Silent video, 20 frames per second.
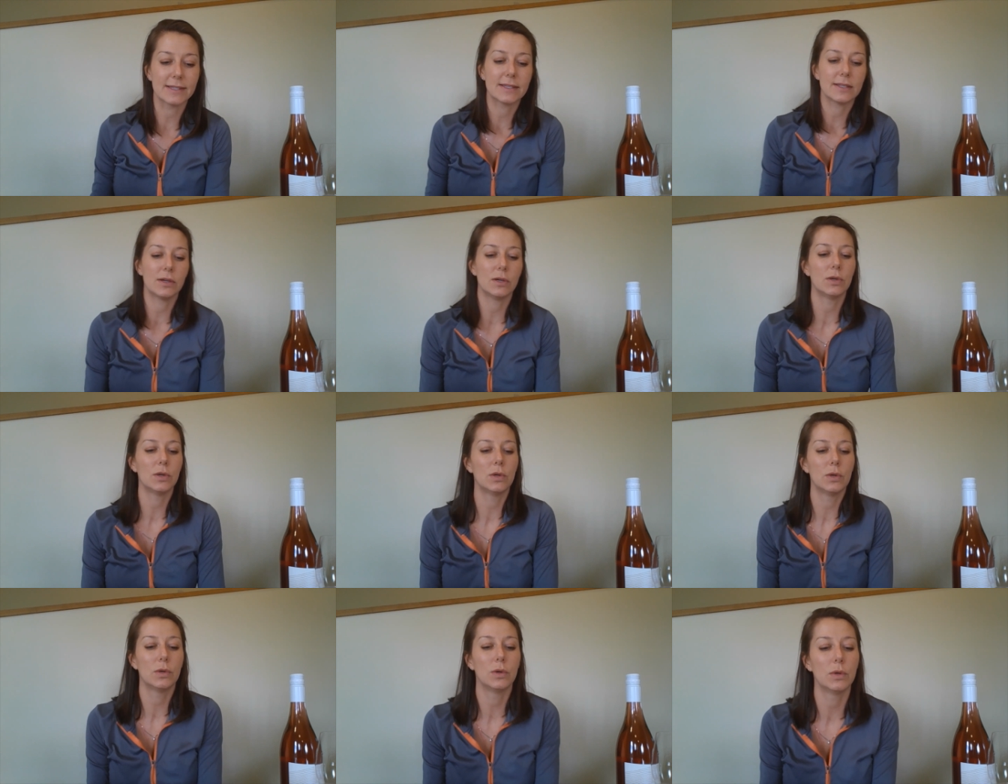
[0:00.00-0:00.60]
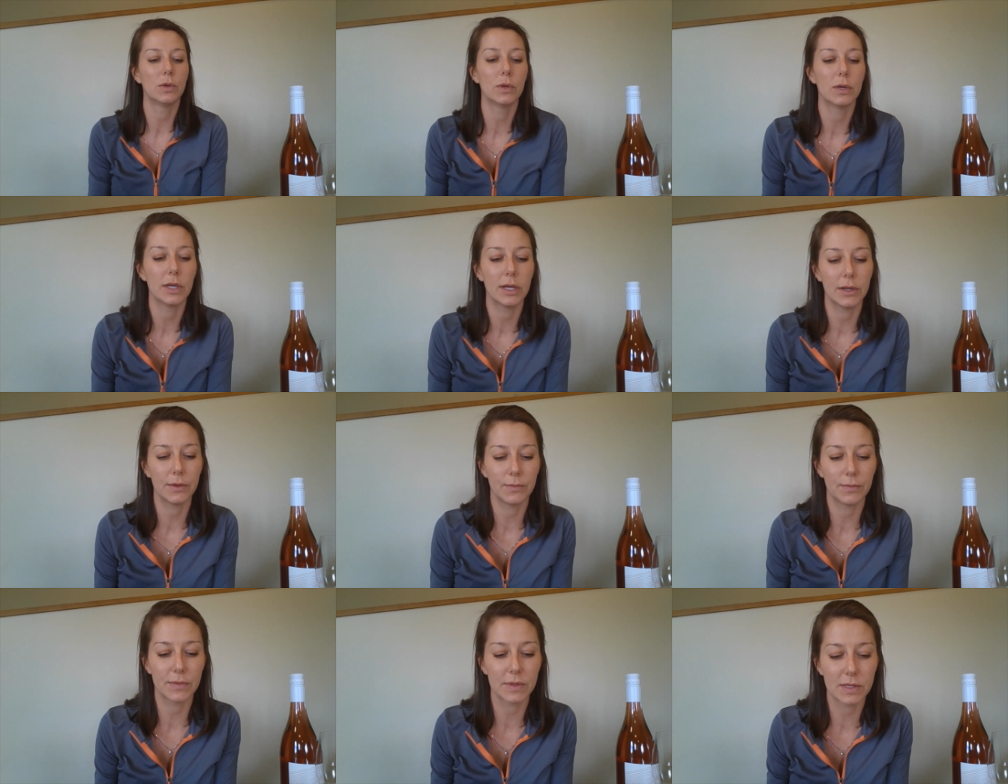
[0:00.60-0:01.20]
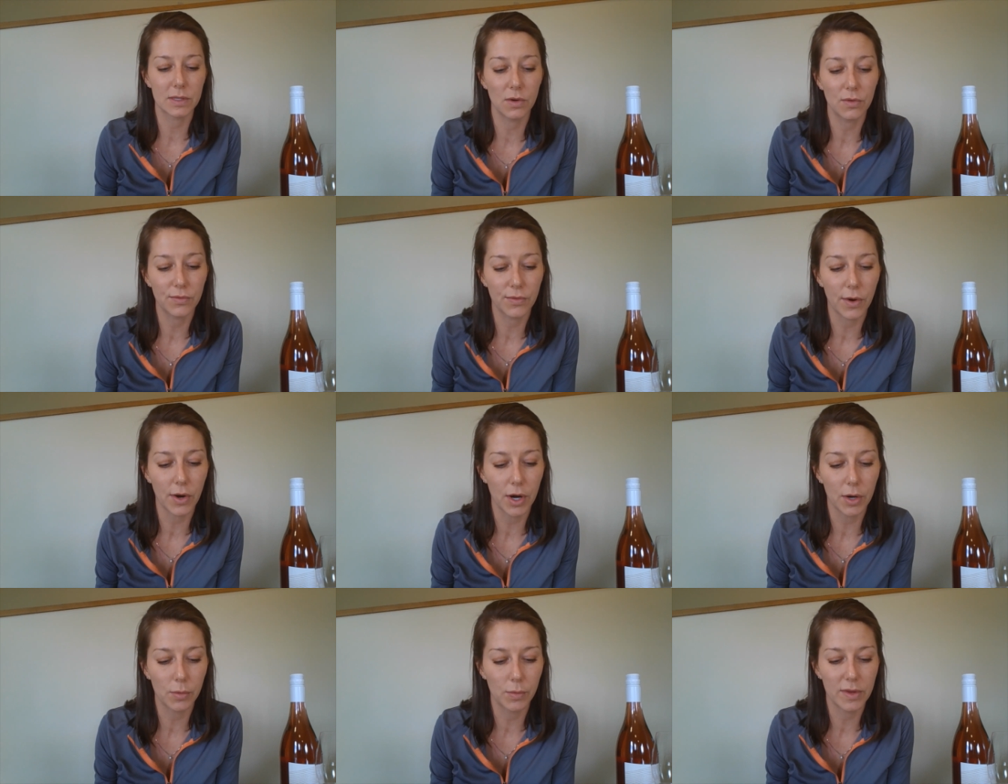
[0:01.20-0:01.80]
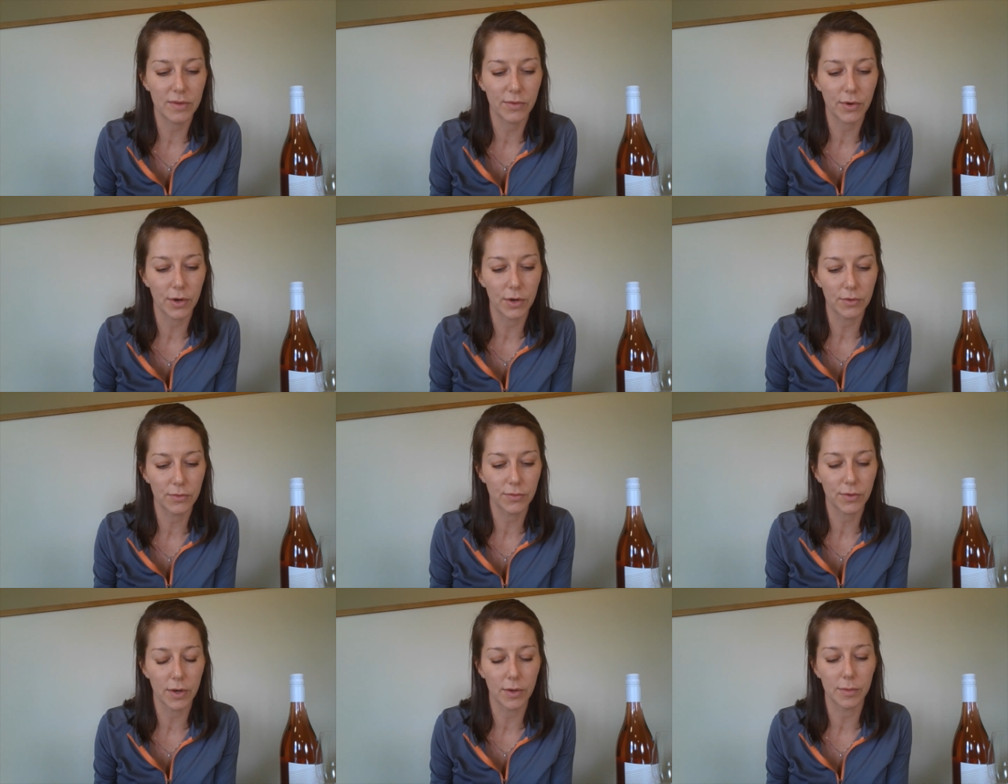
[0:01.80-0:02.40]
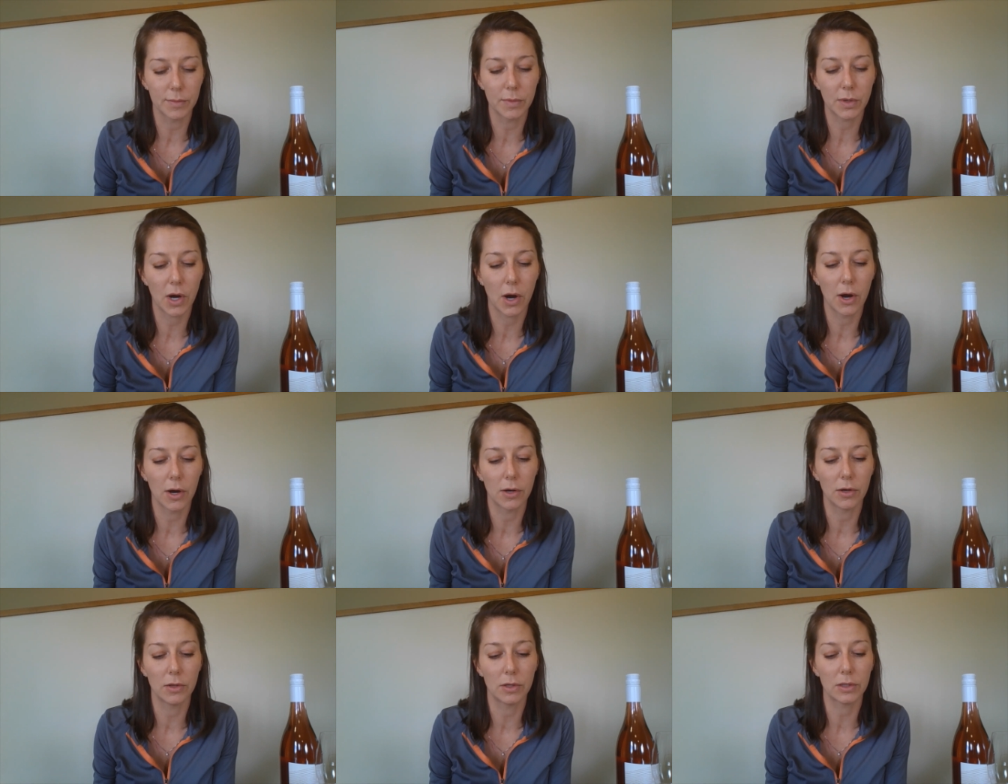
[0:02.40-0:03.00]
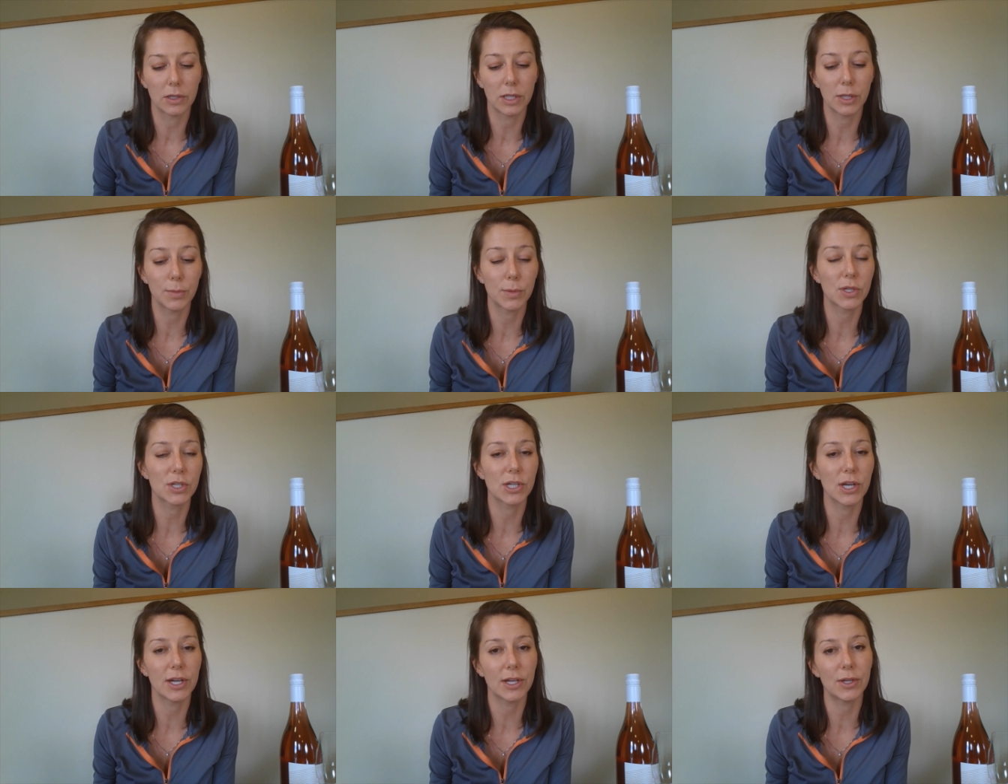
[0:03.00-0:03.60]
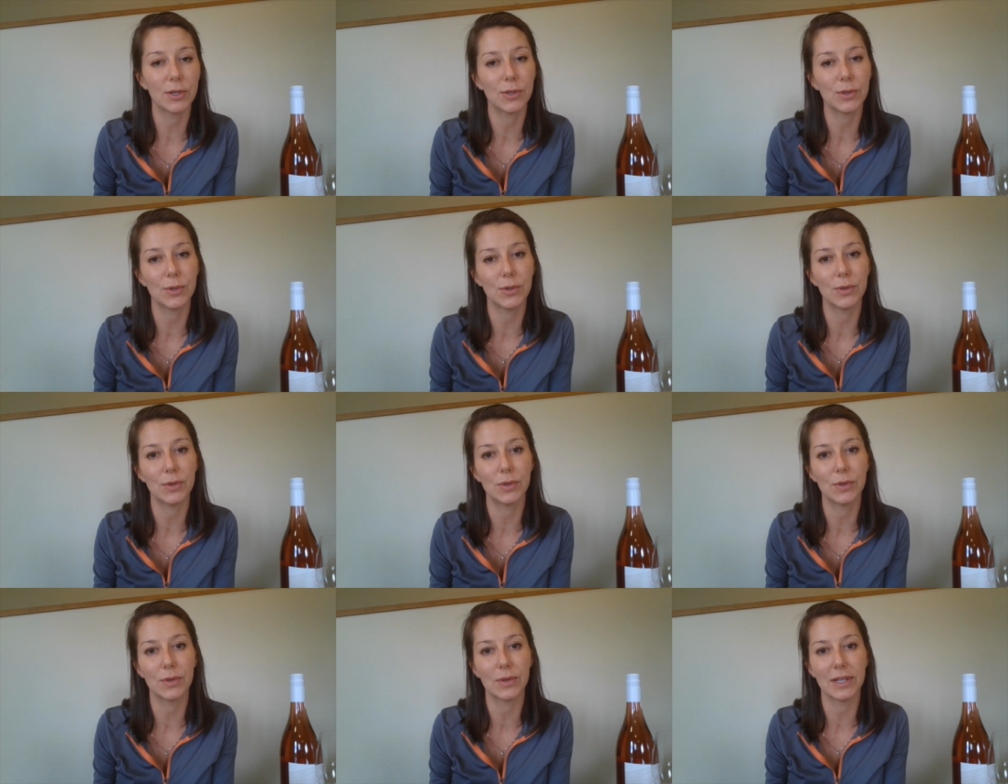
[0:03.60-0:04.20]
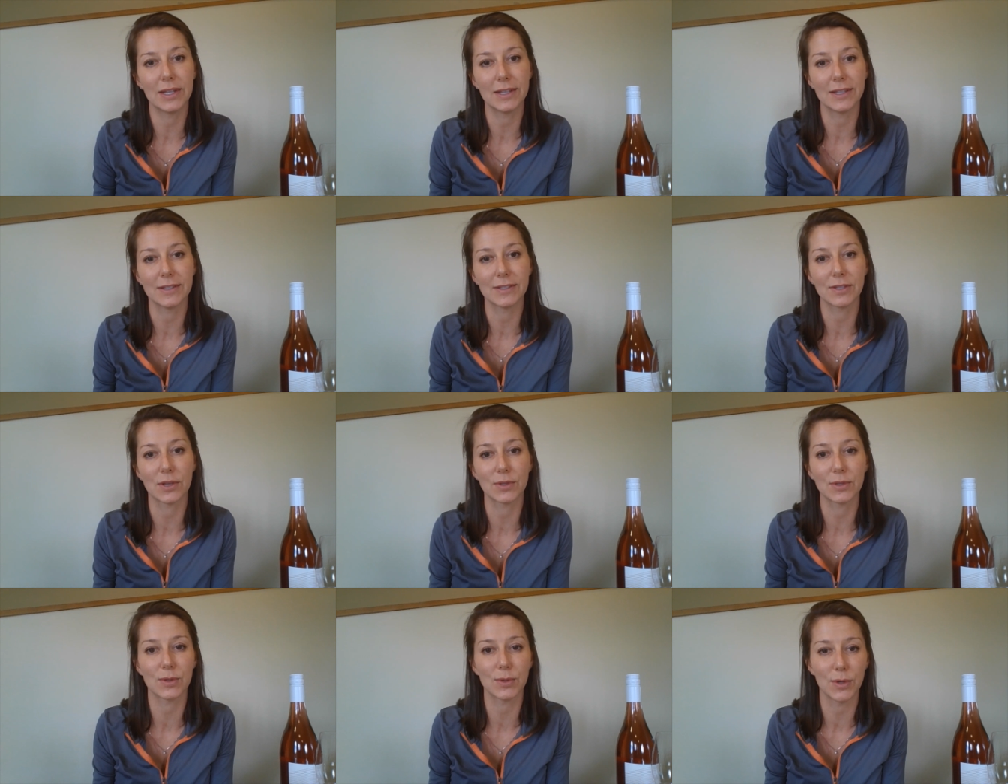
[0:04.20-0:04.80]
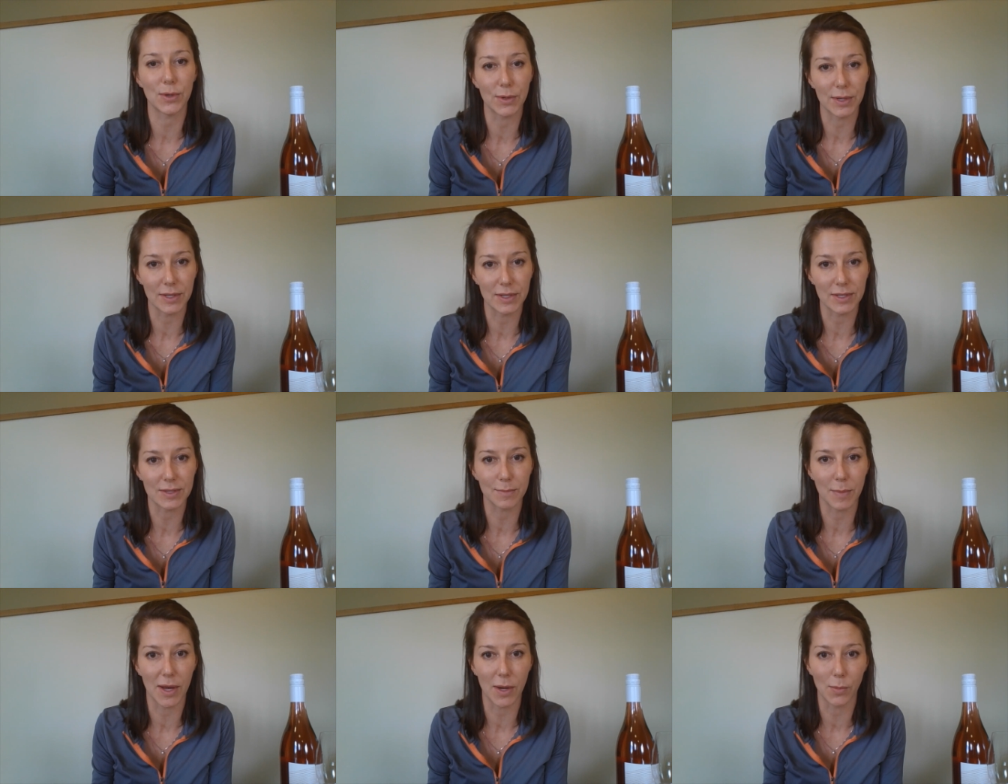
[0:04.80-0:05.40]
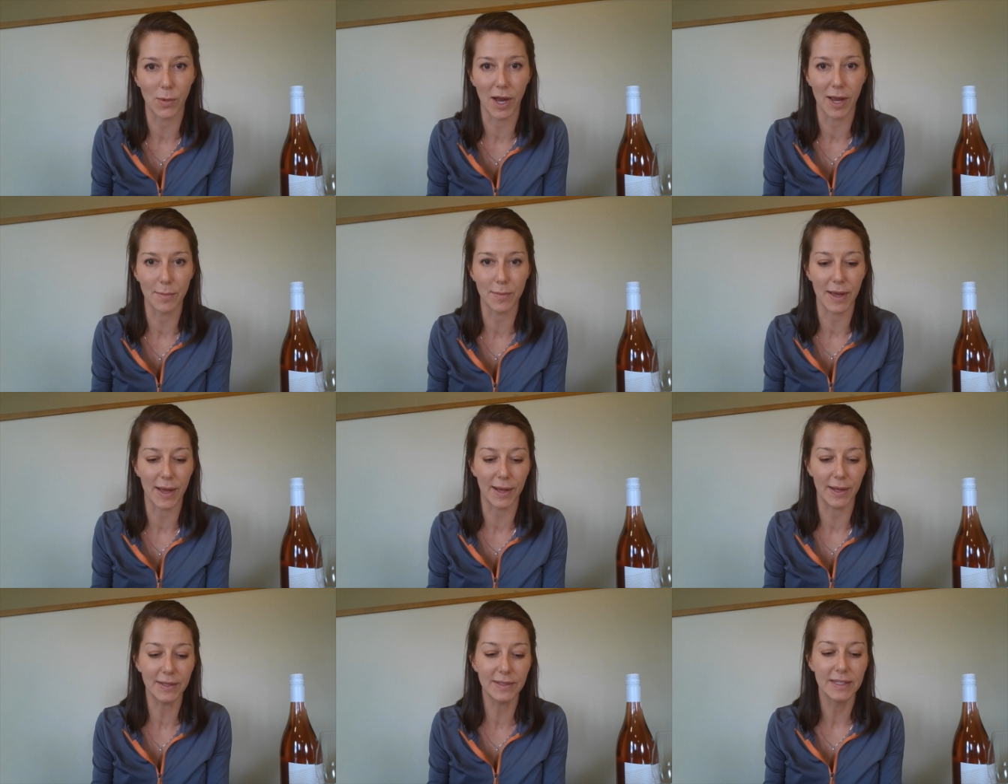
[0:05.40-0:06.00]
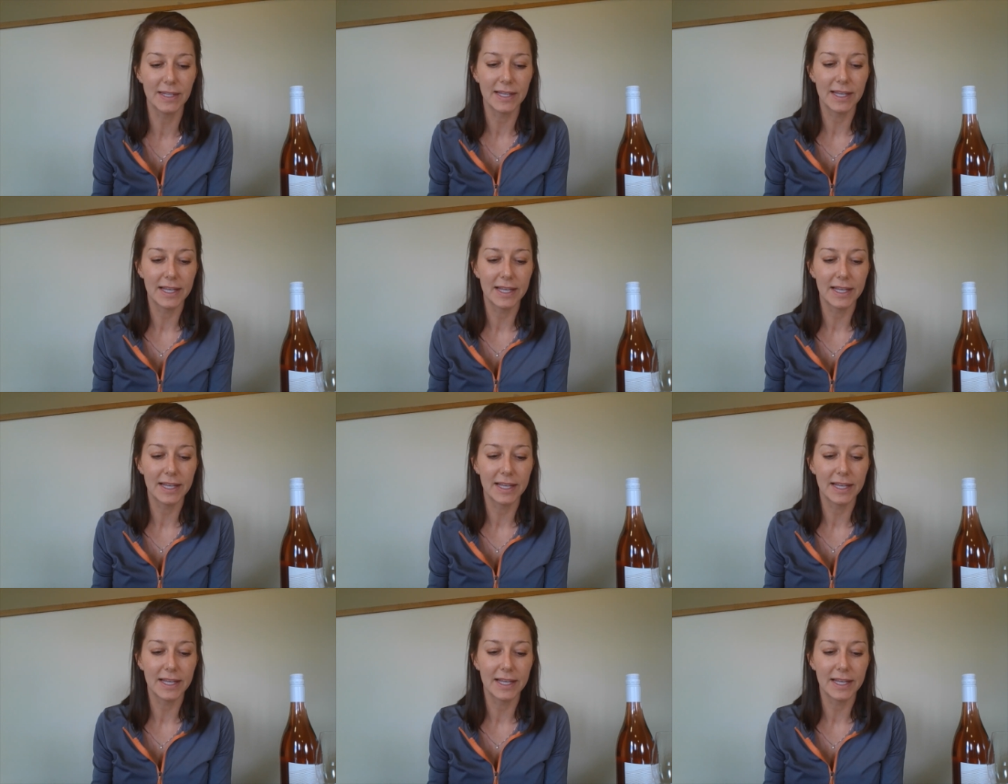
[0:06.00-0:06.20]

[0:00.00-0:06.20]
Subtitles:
So far we've heard from Carl Klipperchuk, who is also known as my wine pal.